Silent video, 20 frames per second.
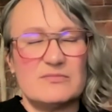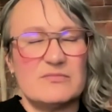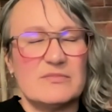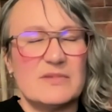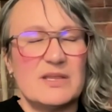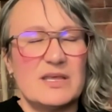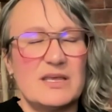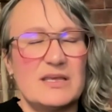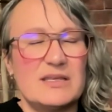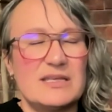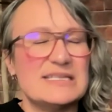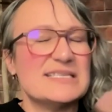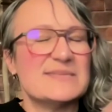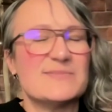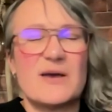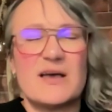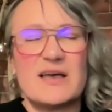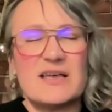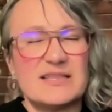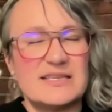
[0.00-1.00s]

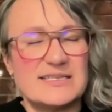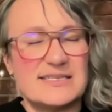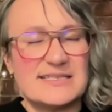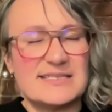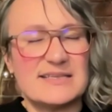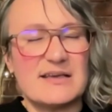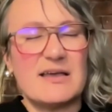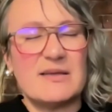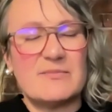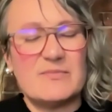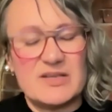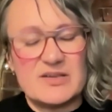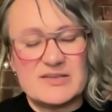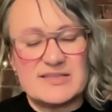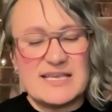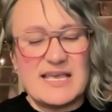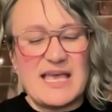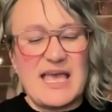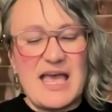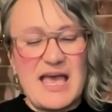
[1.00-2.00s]
inspired the design because
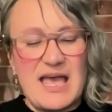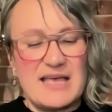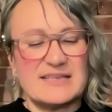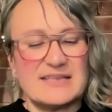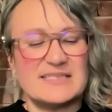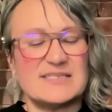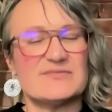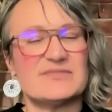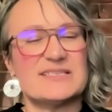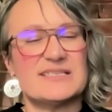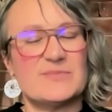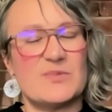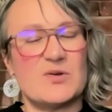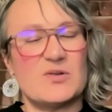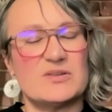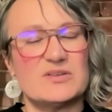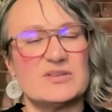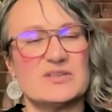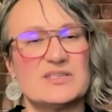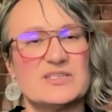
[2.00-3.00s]
it had to
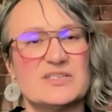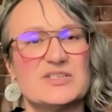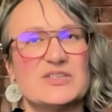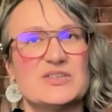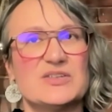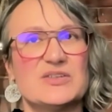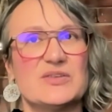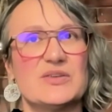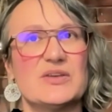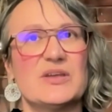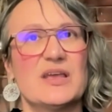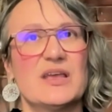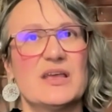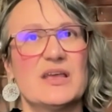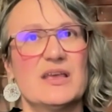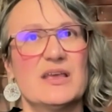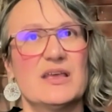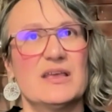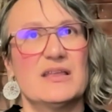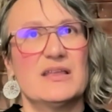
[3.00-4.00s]
respond to
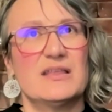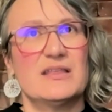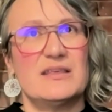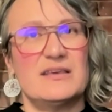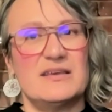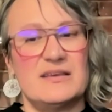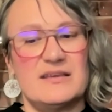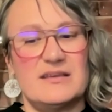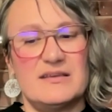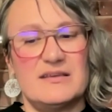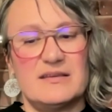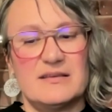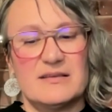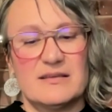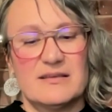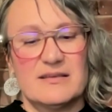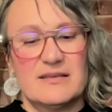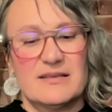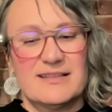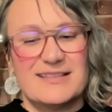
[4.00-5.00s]
the
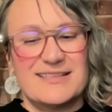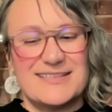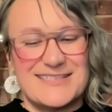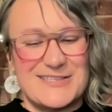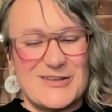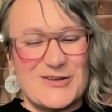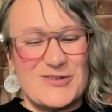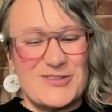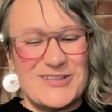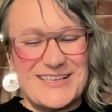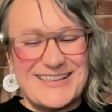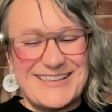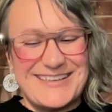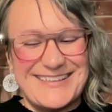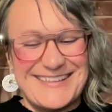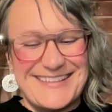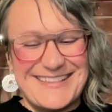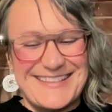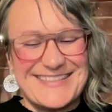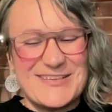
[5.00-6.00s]

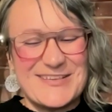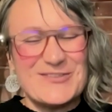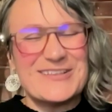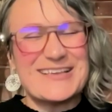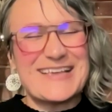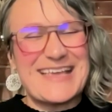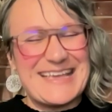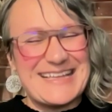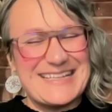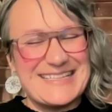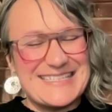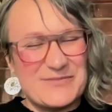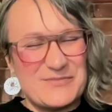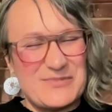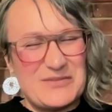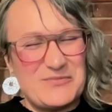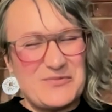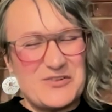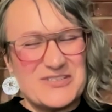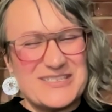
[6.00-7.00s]
solar gains that we
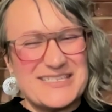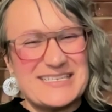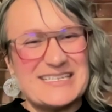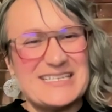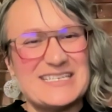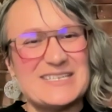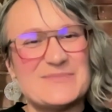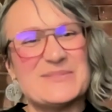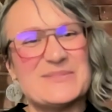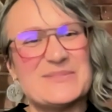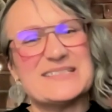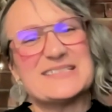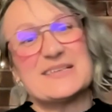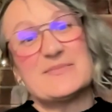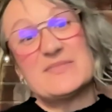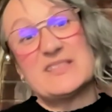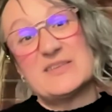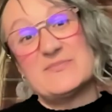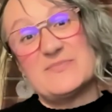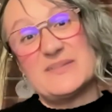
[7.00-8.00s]
wanted, but some of
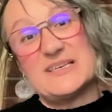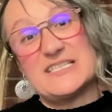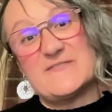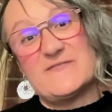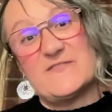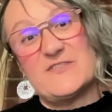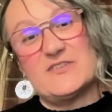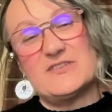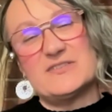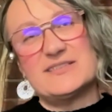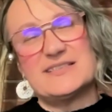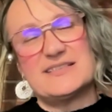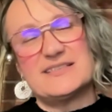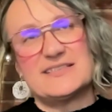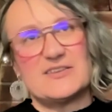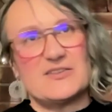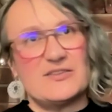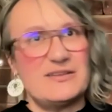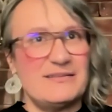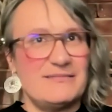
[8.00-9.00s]
the best views.
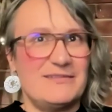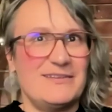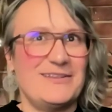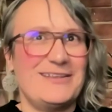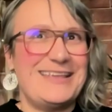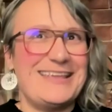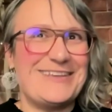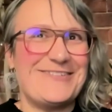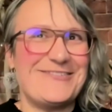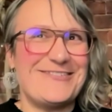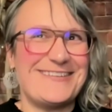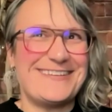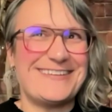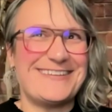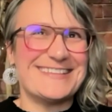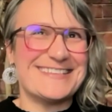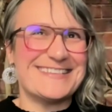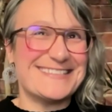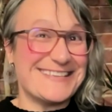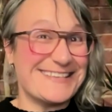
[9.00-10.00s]
So here in
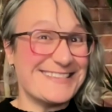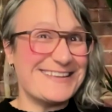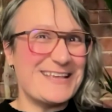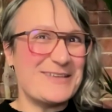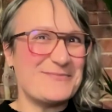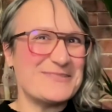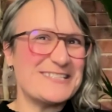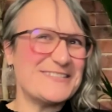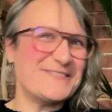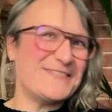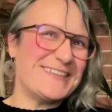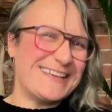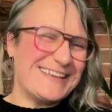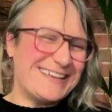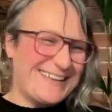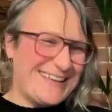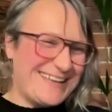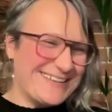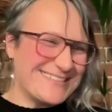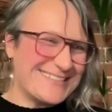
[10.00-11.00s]
the southern hemisphere,
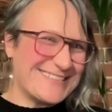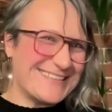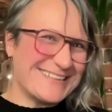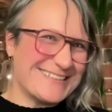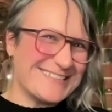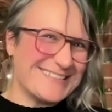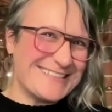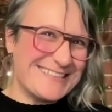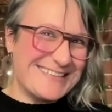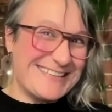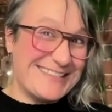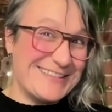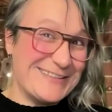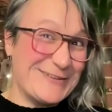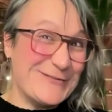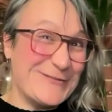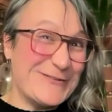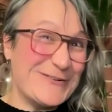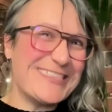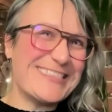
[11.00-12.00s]
our sun's in the
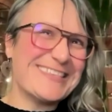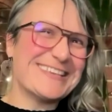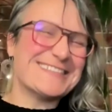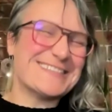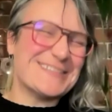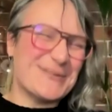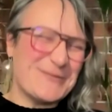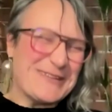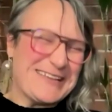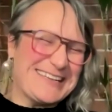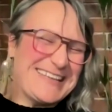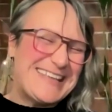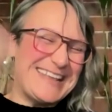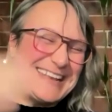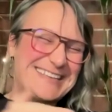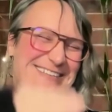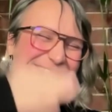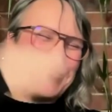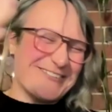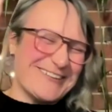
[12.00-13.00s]
north, so we needed
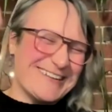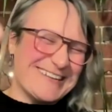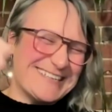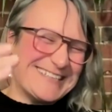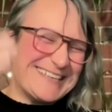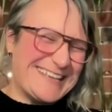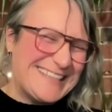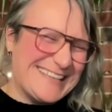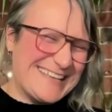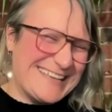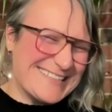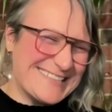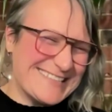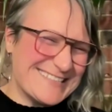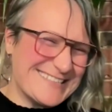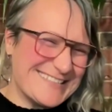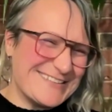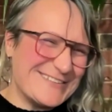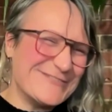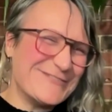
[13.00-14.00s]
to orientate the house to
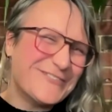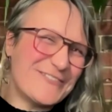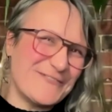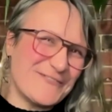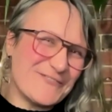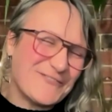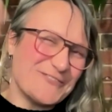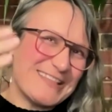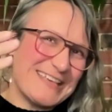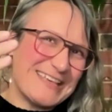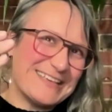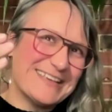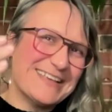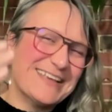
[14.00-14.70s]
the north for all that